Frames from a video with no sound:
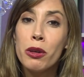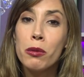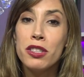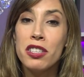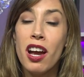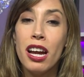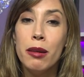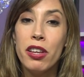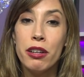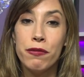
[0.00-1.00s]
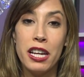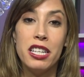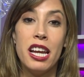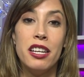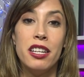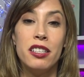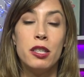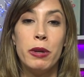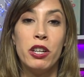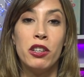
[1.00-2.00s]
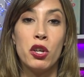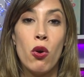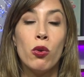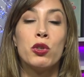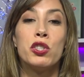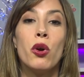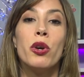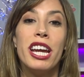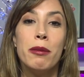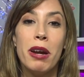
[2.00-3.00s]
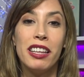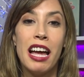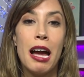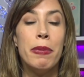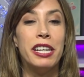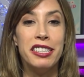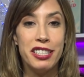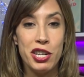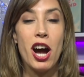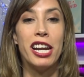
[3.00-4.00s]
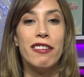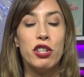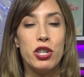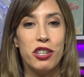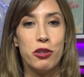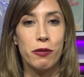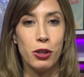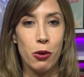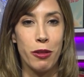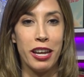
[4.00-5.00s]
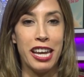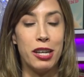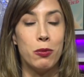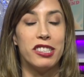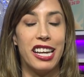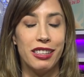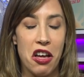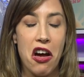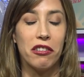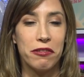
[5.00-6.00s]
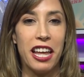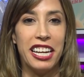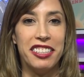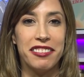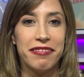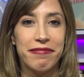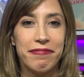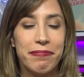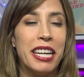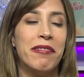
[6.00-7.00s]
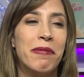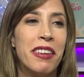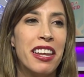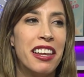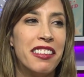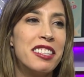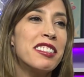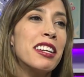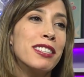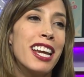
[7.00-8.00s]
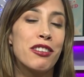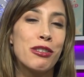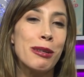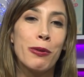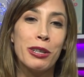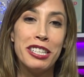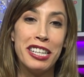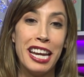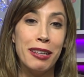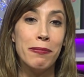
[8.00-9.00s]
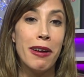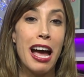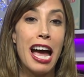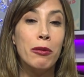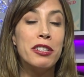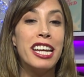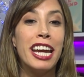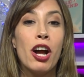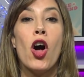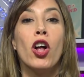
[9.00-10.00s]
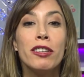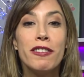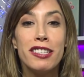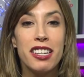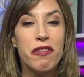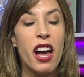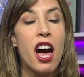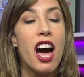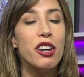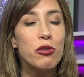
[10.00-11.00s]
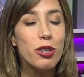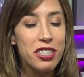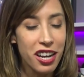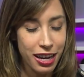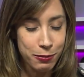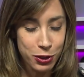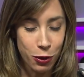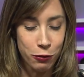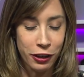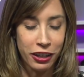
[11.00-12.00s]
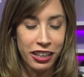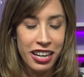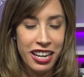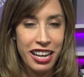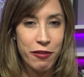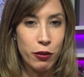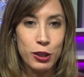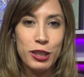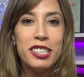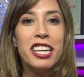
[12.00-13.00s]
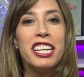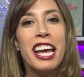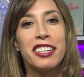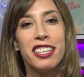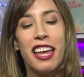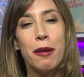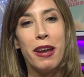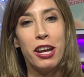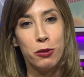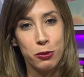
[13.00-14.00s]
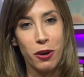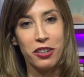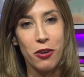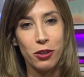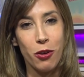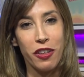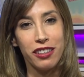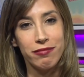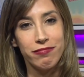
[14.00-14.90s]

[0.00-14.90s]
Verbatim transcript: there was the time that a flight attendant spilled a whole soda in my lap and I did not have a change of clothing and it was a long flight. But this stuff's actually pretty tame. I would take all of this stuff a hundred times over versus sitting next to that man who was wearing no clothing.